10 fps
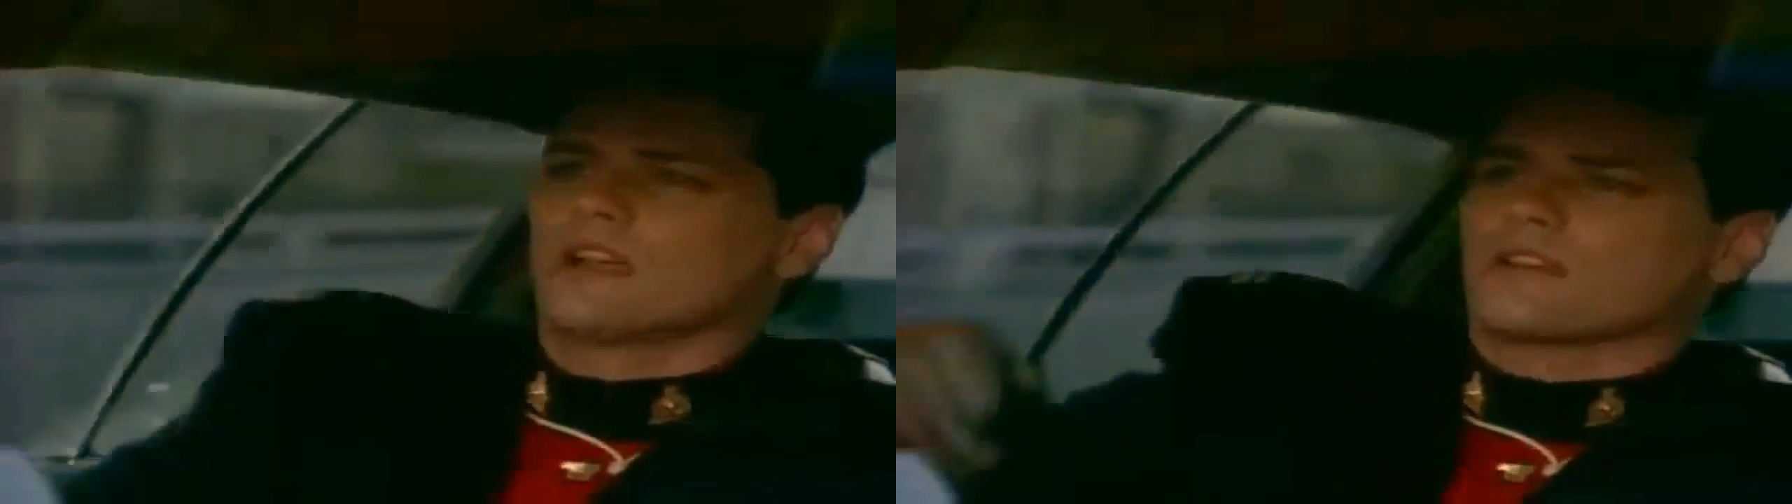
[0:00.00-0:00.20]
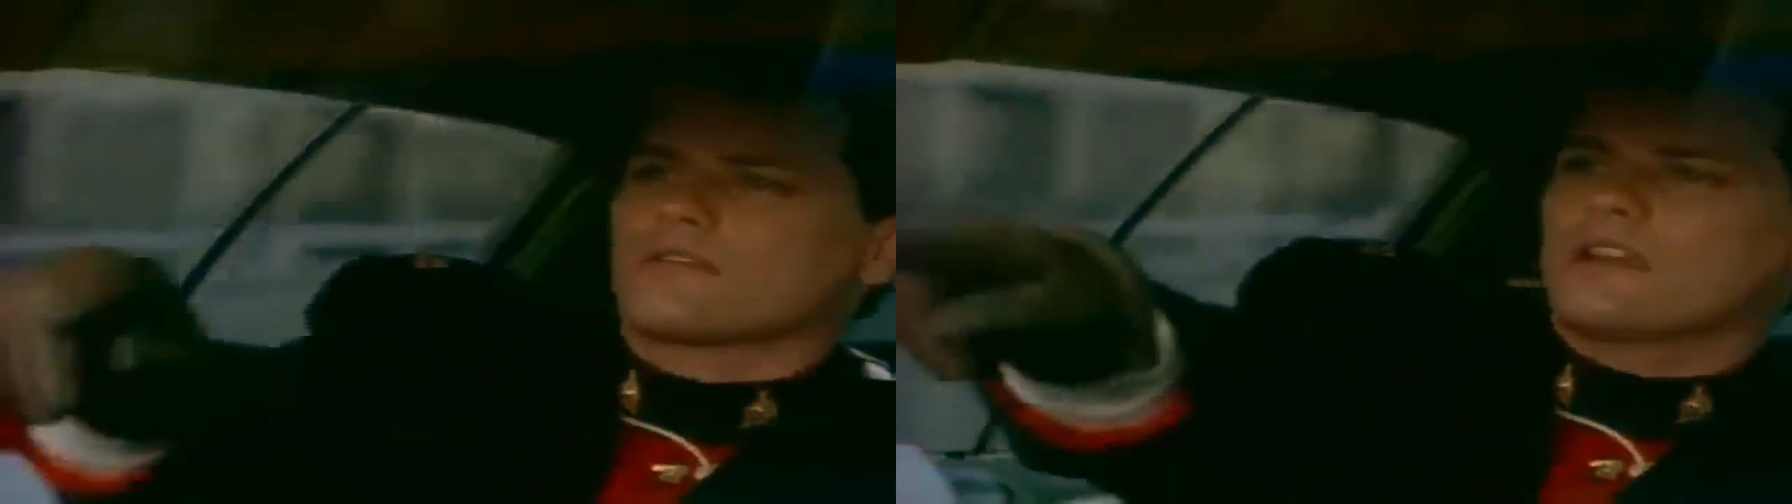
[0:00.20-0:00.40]

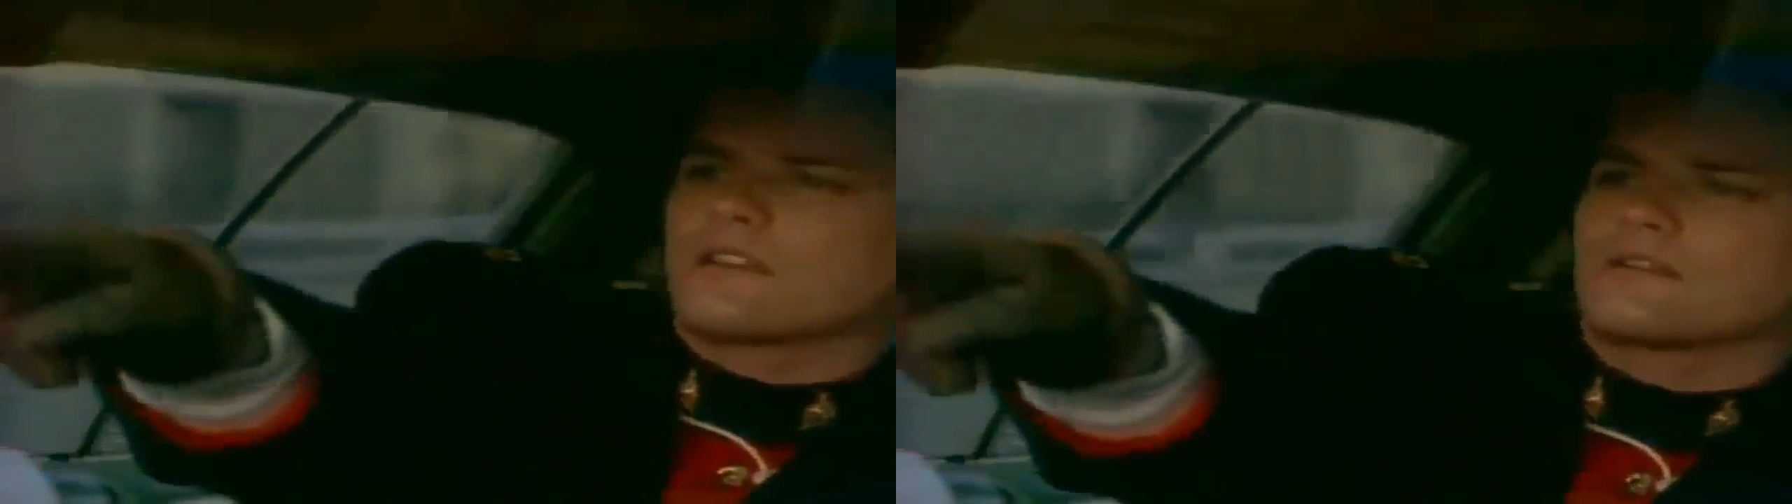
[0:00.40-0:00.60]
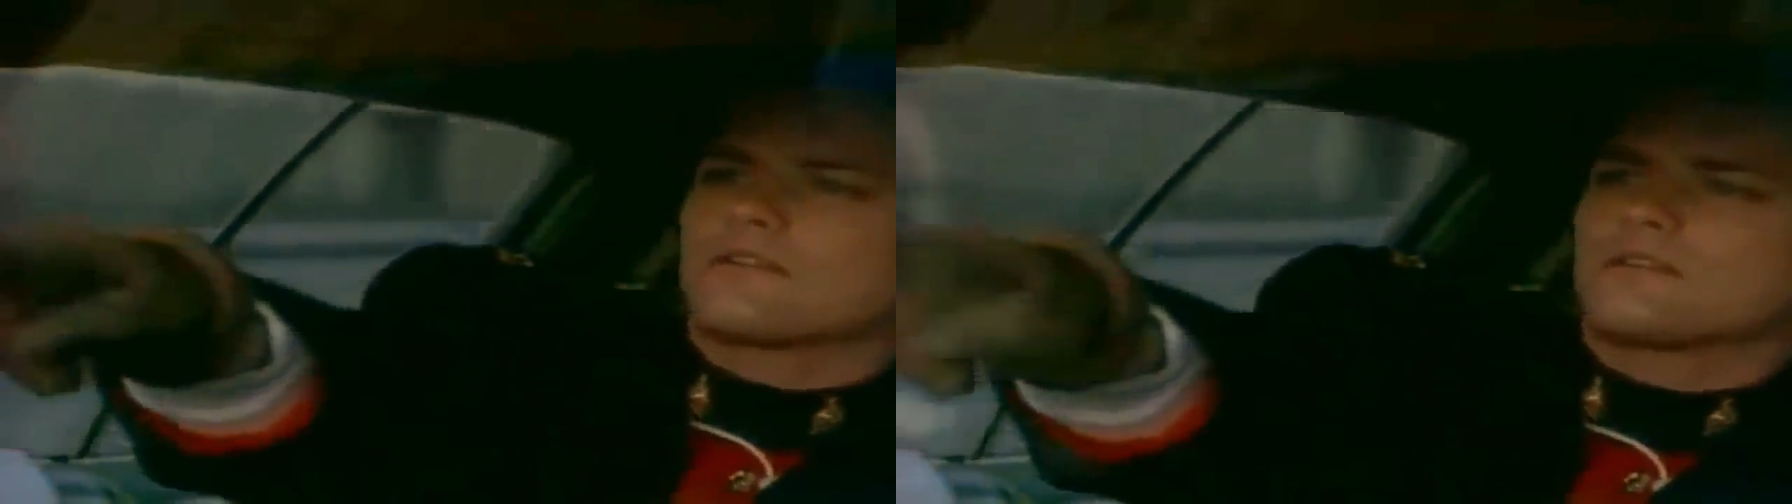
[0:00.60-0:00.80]
there.
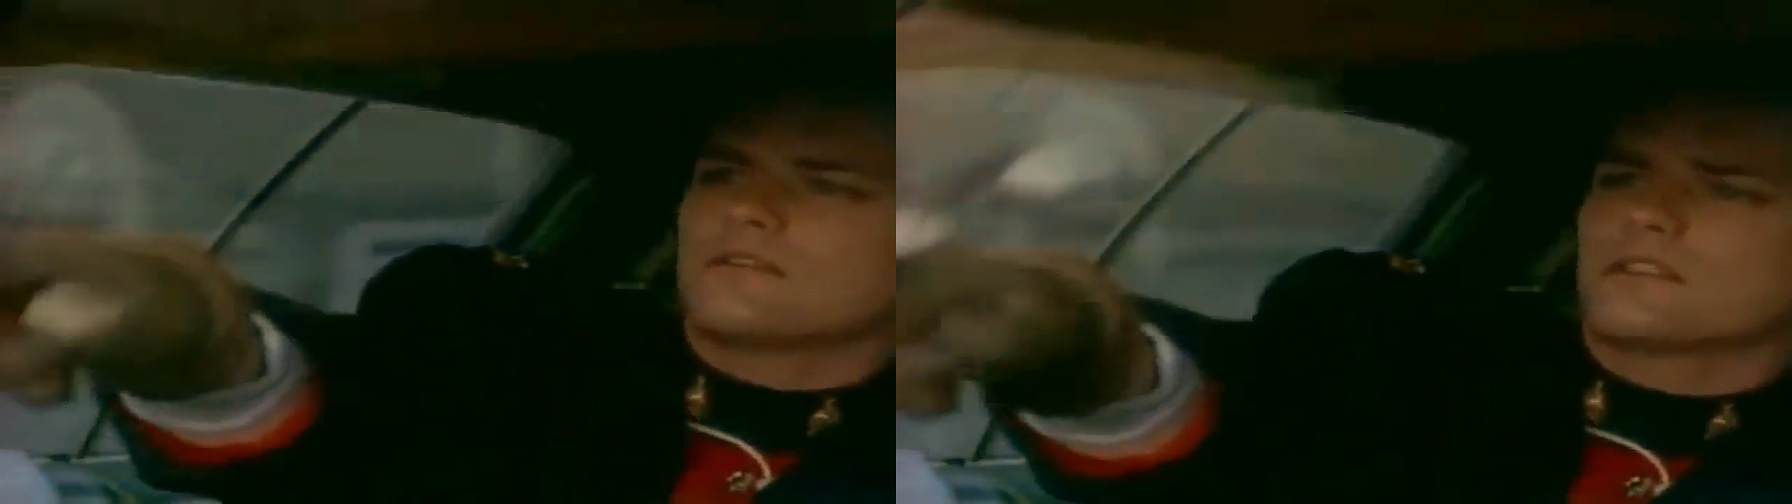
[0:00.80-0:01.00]
There